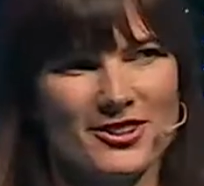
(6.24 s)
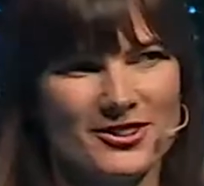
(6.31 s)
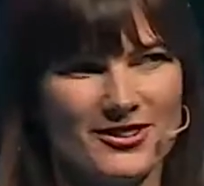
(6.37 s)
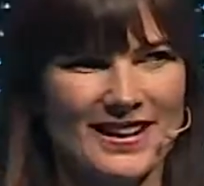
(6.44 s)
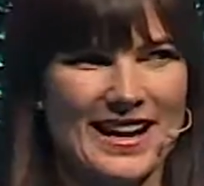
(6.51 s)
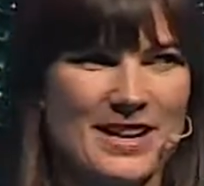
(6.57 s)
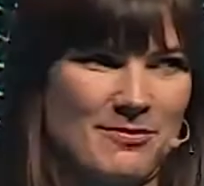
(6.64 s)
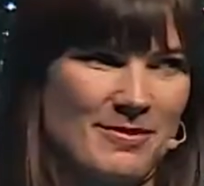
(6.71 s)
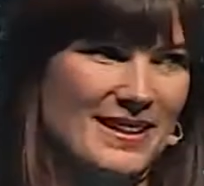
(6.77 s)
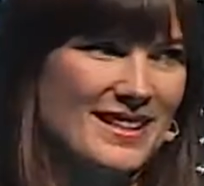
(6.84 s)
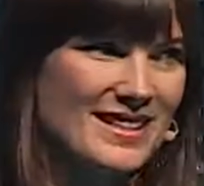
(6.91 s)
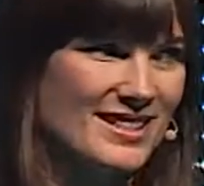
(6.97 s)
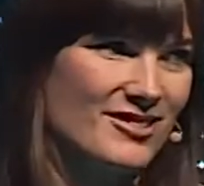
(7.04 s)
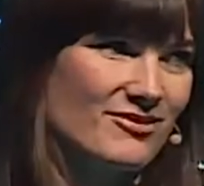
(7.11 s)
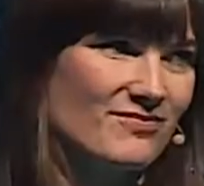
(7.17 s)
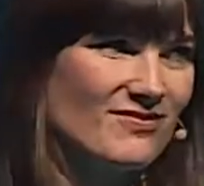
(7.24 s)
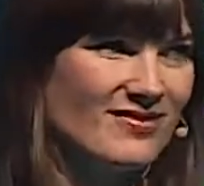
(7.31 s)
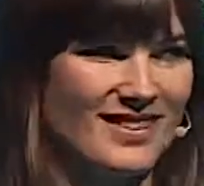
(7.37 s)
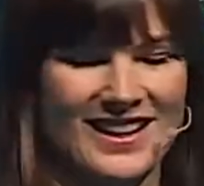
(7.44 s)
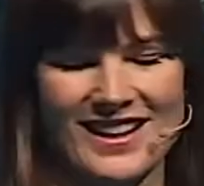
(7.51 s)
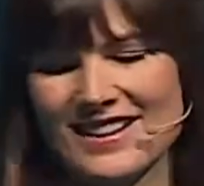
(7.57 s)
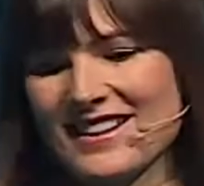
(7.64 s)
of Clanbeat,
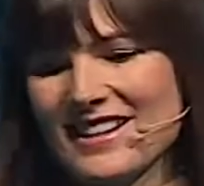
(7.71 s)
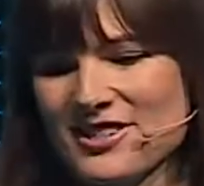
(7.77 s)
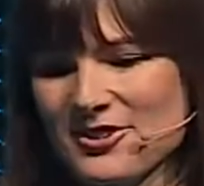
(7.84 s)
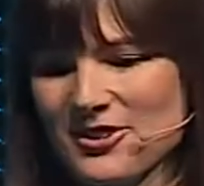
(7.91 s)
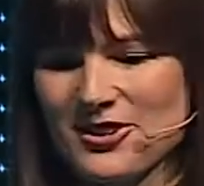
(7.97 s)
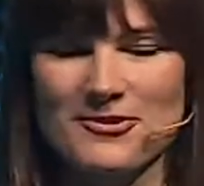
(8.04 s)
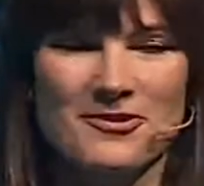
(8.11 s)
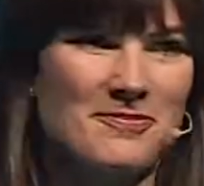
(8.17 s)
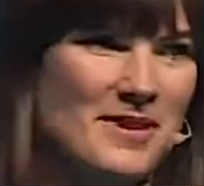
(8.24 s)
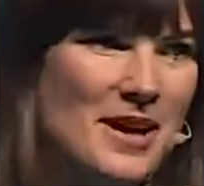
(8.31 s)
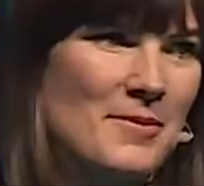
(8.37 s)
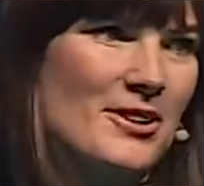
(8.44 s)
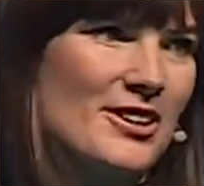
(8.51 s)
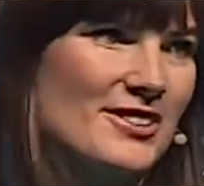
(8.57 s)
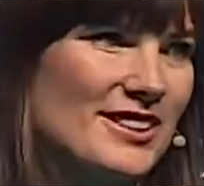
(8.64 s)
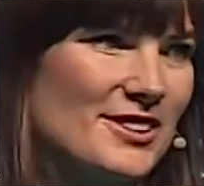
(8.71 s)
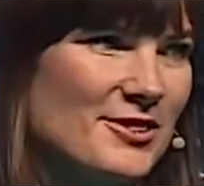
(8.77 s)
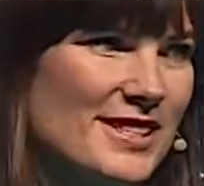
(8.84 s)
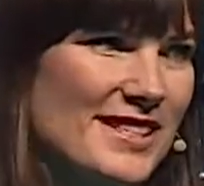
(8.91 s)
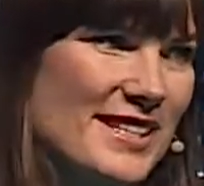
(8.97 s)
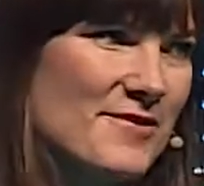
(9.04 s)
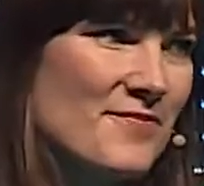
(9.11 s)
and as you heard, I'm Kadri
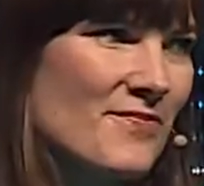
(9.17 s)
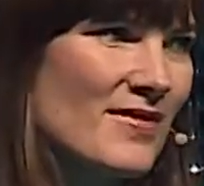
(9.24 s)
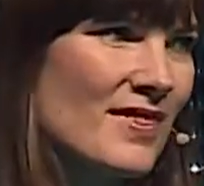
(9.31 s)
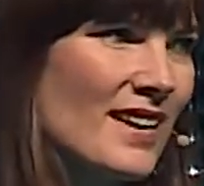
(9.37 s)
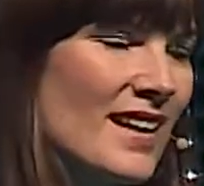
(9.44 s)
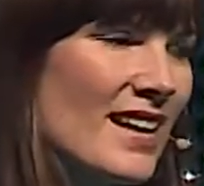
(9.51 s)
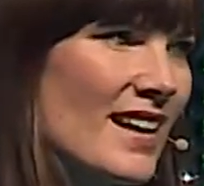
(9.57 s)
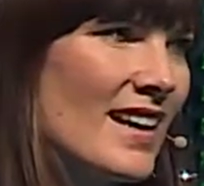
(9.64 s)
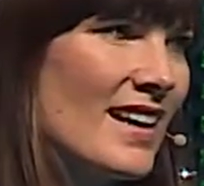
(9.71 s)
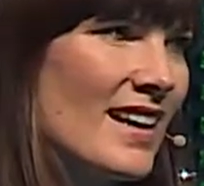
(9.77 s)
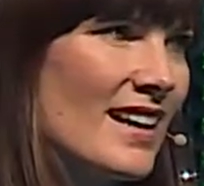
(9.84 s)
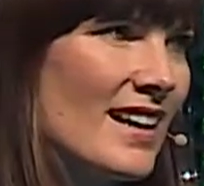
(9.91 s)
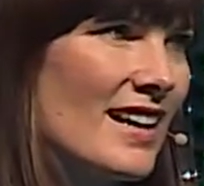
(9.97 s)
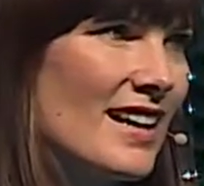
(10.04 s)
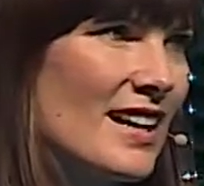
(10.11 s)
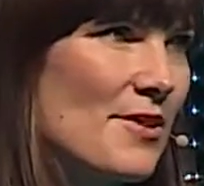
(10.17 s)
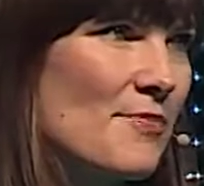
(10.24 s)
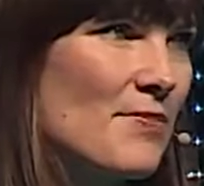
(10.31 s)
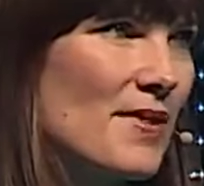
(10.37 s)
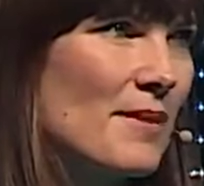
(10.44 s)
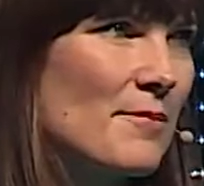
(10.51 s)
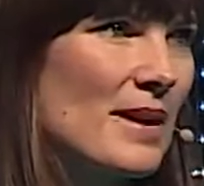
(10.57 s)
Tuisk. Um,
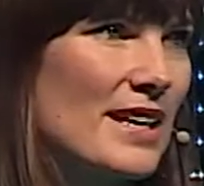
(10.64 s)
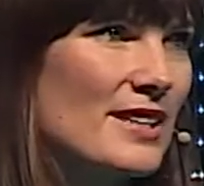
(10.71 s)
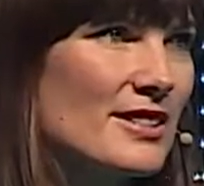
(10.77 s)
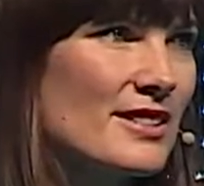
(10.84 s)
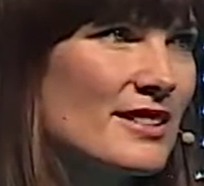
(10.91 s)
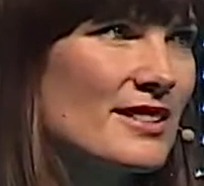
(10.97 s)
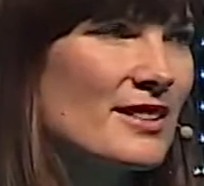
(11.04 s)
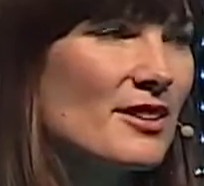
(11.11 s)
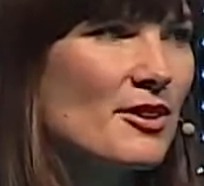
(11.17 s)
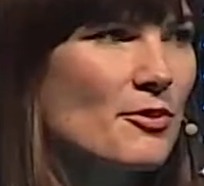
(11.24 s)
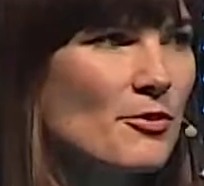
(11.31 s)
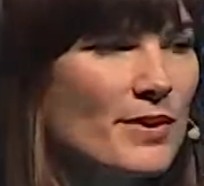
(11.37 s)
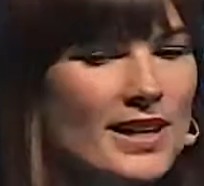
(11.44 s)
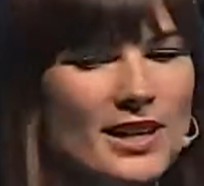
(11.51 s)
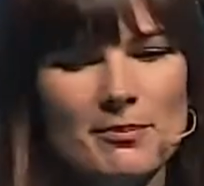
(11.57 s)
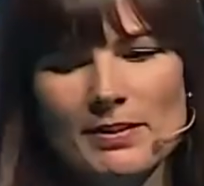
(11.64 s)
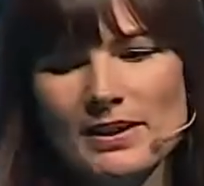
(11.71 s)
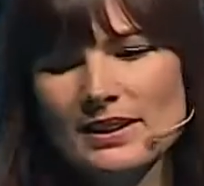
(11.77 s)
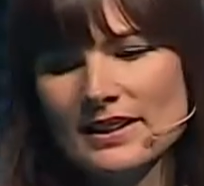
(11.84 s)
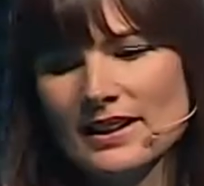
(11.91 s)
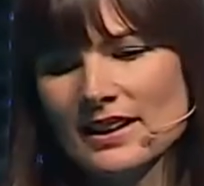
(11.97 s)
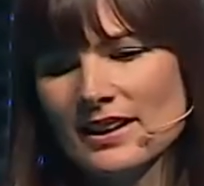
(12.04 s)
and we are
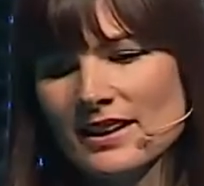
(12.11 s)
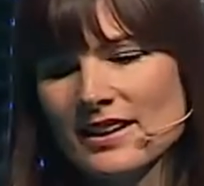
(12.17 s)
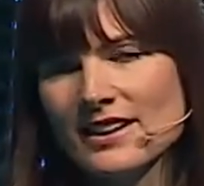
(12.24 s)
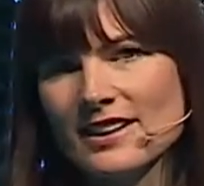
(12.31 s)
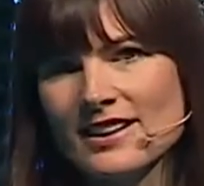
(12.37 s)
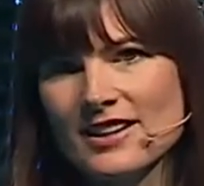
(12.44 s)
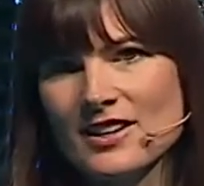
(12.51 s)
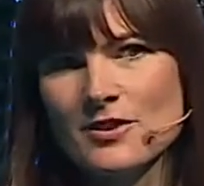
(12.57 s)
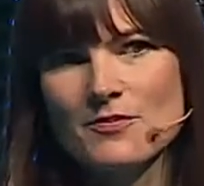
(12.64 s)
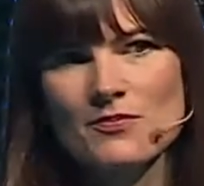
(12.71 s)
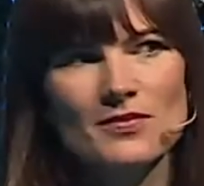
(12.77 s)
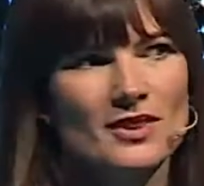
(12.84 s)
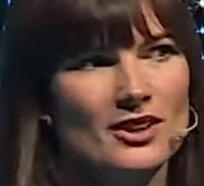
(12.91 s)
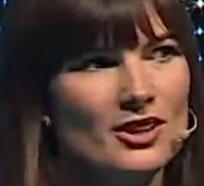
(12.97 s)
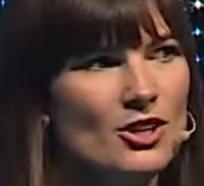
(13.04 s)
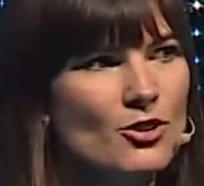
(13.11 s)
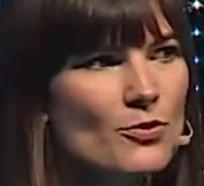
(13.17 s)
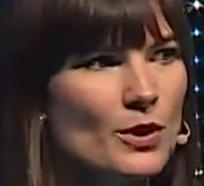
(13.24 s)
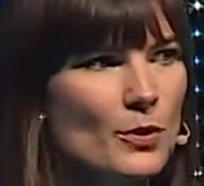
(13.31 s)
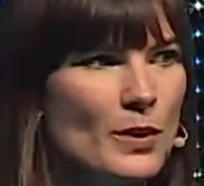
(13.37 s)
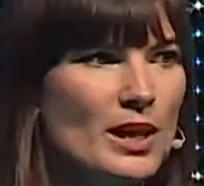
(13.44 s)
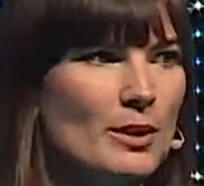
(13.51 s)
building a growth
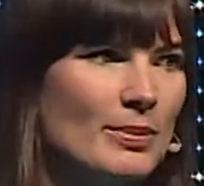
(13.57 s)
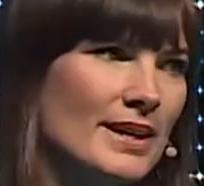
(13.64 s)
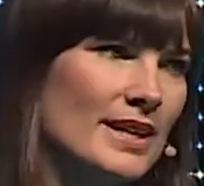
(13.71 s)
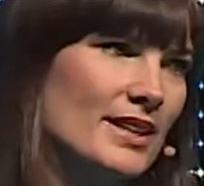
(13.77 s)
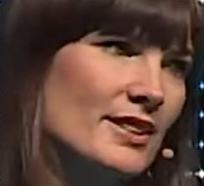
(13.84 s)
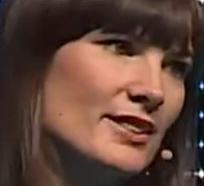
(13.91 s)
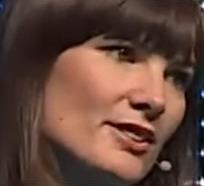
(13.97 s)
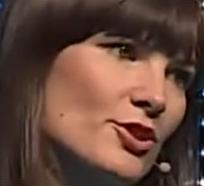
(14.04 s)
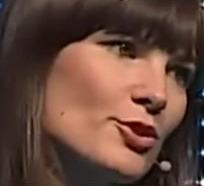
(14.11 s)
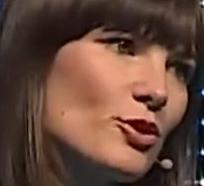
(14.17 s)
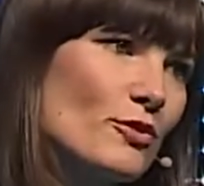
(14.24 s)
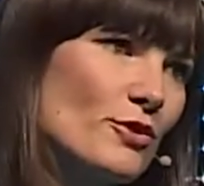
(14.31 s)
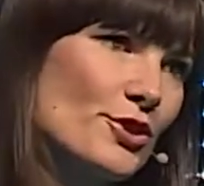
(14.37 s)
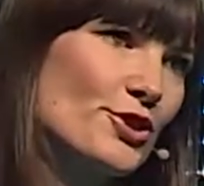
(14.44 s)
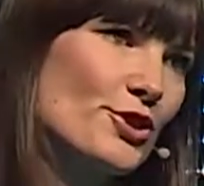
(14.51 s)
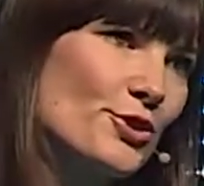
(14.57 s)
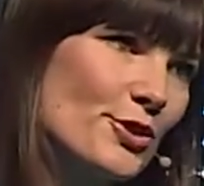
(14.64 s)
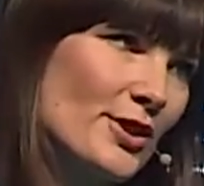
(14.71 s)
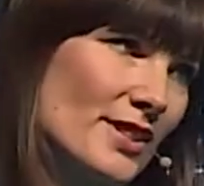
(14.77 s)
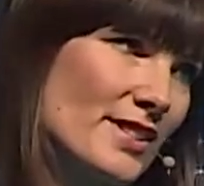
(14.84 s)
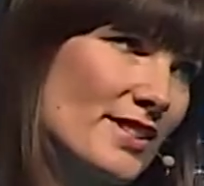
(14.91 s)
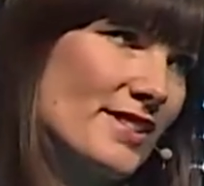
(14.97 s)
and well-being tool for
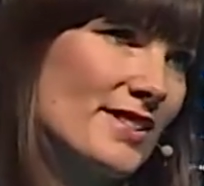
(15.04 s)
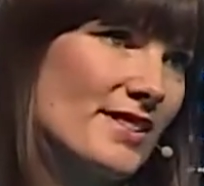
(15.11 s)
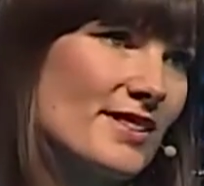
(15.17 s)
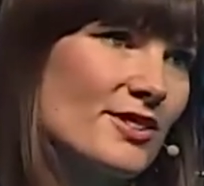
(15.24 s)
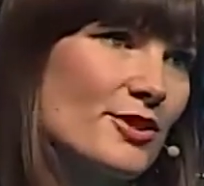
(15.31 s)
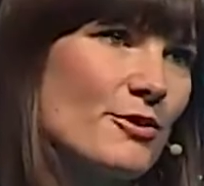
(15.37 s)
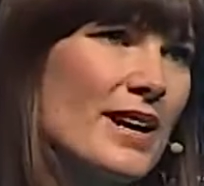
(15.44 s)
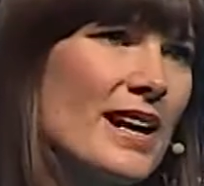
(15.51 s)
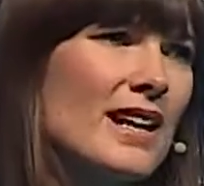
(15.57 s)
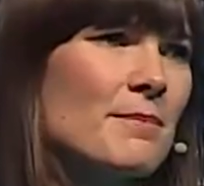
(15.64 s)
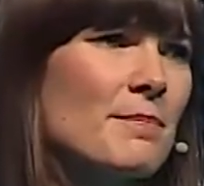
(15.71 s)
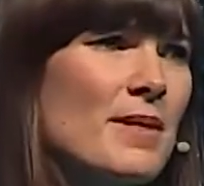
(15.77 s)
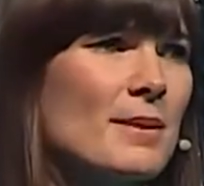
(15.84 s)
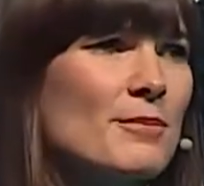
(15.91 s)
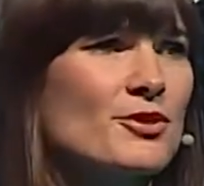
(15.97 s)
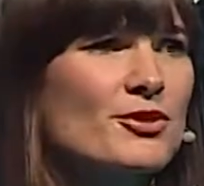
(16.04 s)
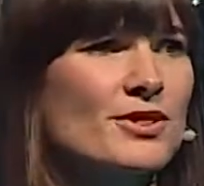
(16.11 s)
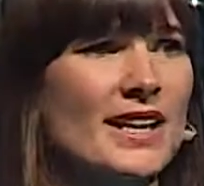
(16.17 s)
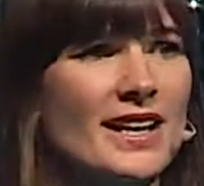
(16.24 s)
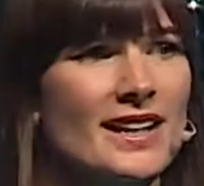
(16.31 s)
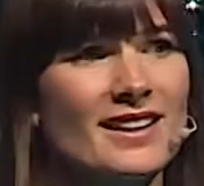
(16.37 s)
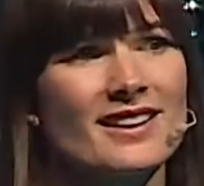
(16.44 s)
students to help them to
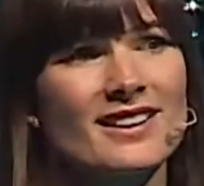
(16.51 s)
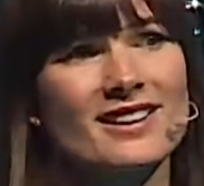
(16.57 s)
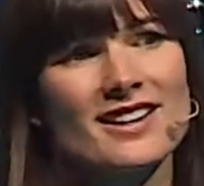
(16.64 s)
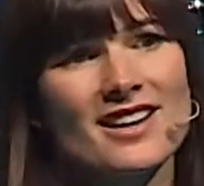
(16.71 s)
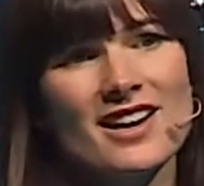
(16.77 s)
take